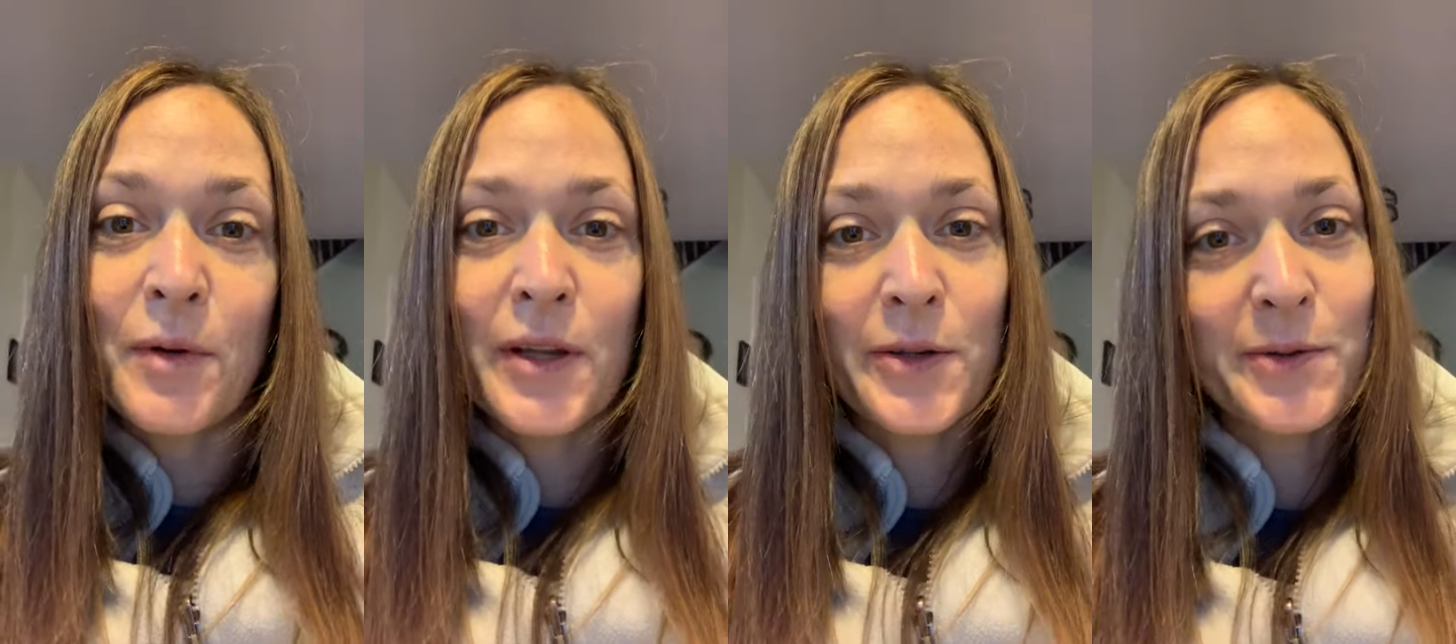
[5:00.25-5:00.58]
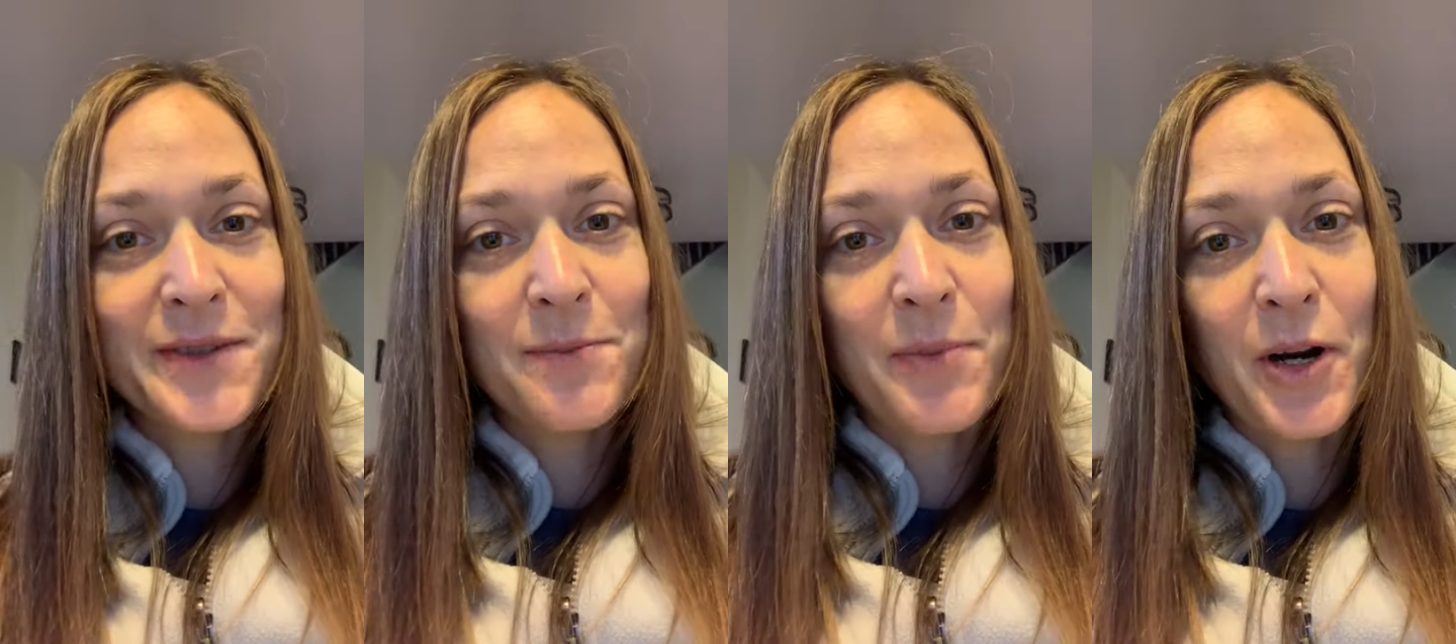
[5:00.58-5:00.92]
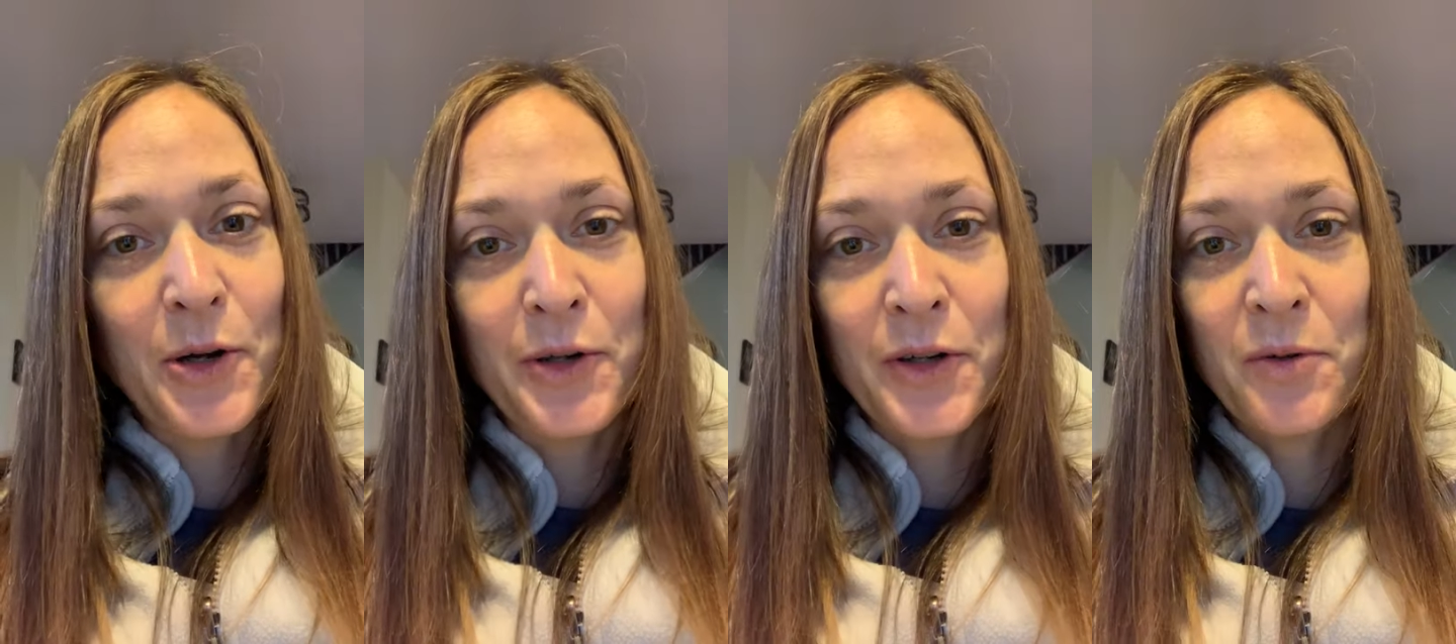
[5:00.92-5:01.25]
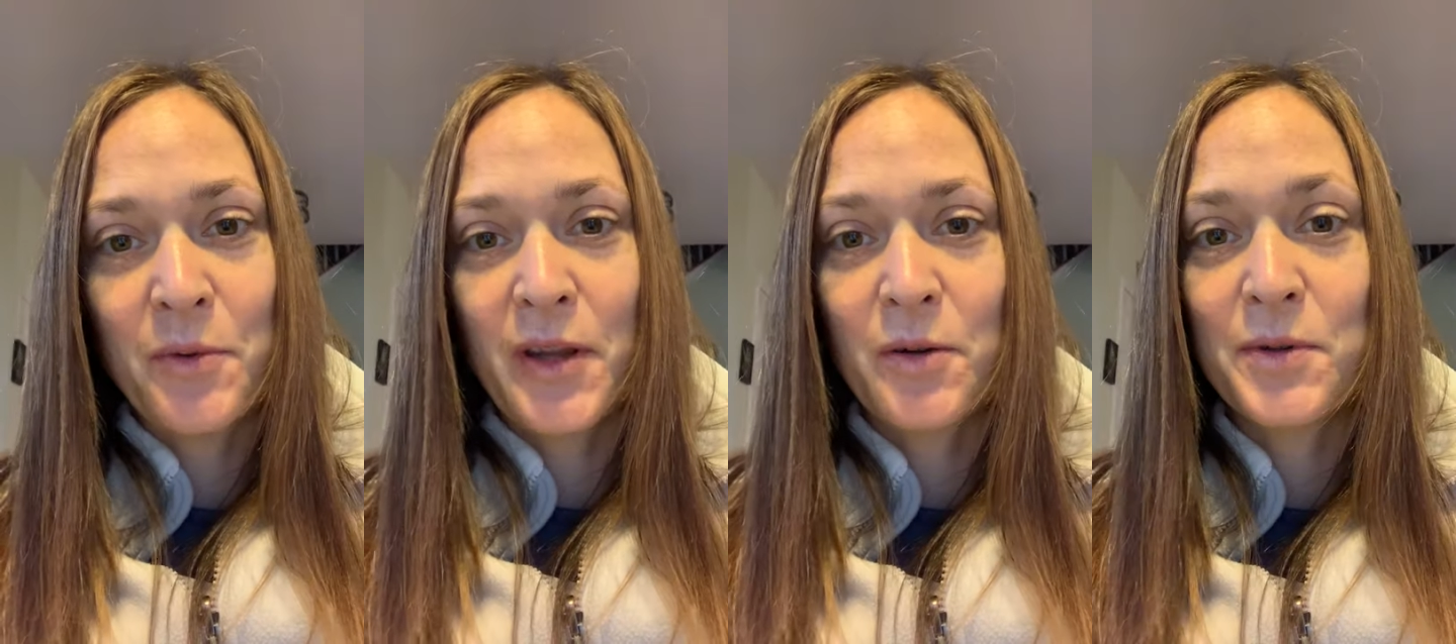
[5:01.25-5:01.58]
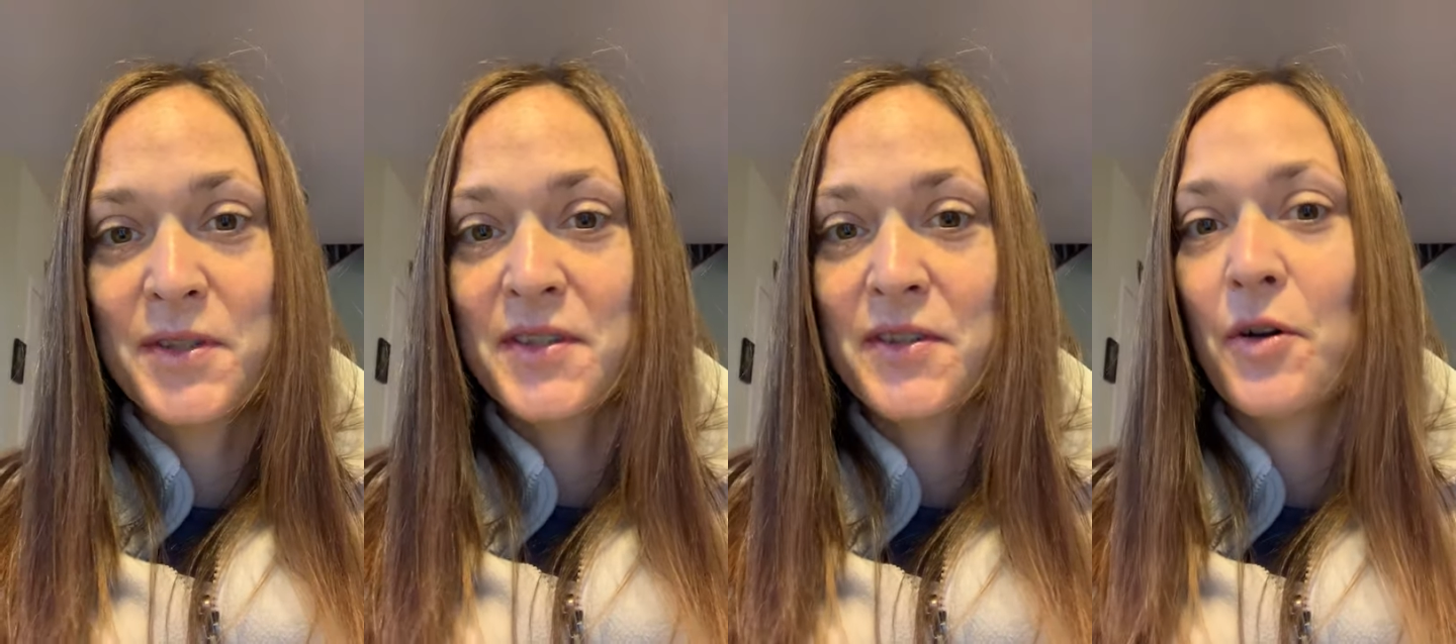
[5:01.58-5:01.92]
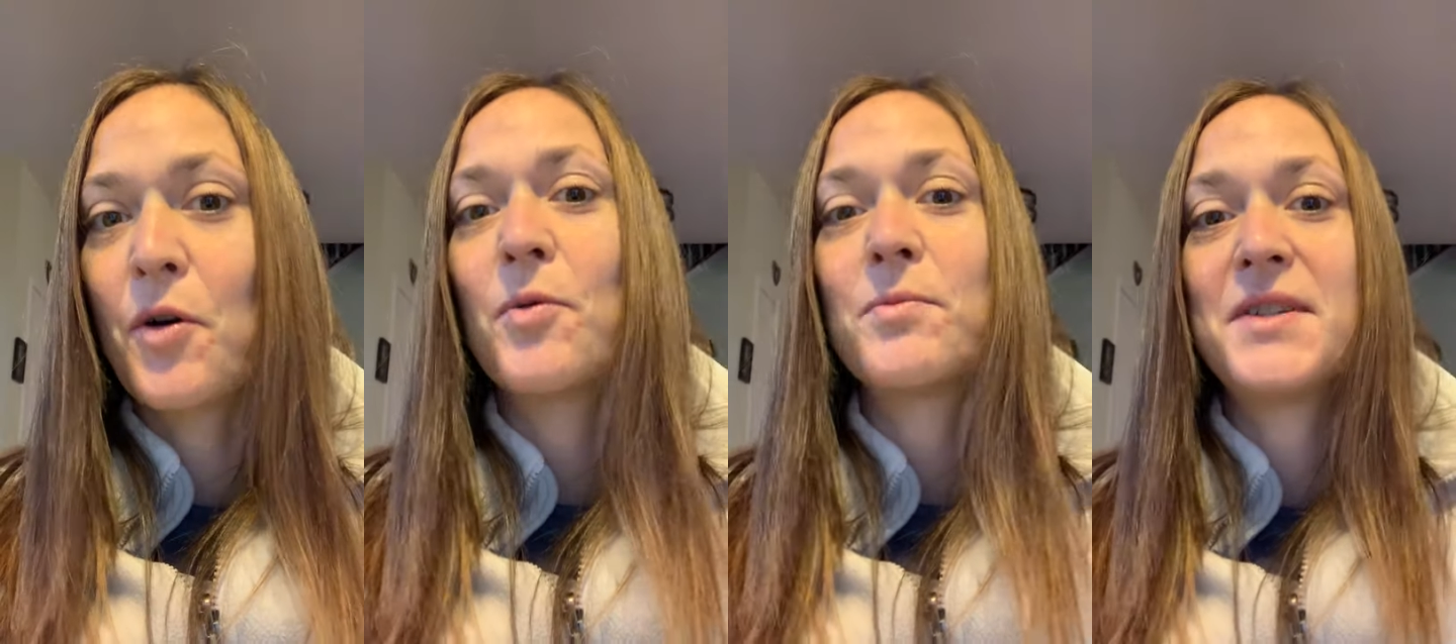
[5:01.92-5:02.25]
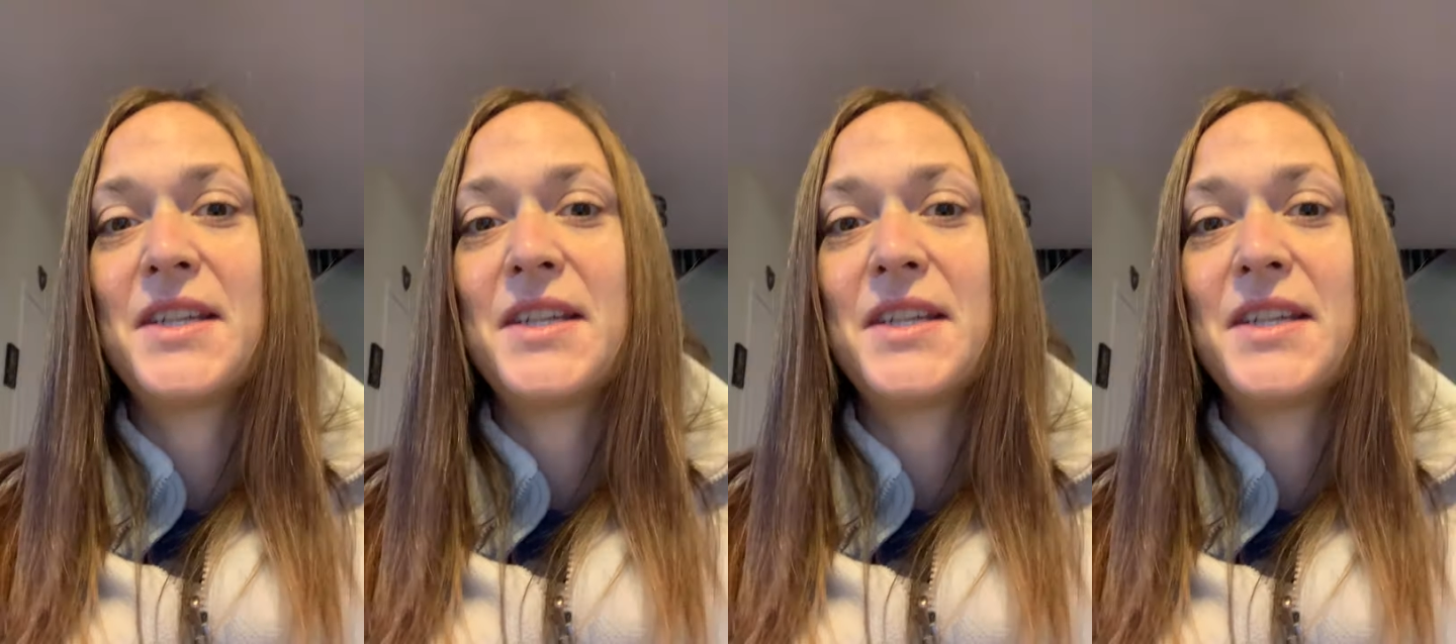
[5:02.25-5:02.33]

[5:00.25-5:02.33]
whether it was a partner, whether it was the home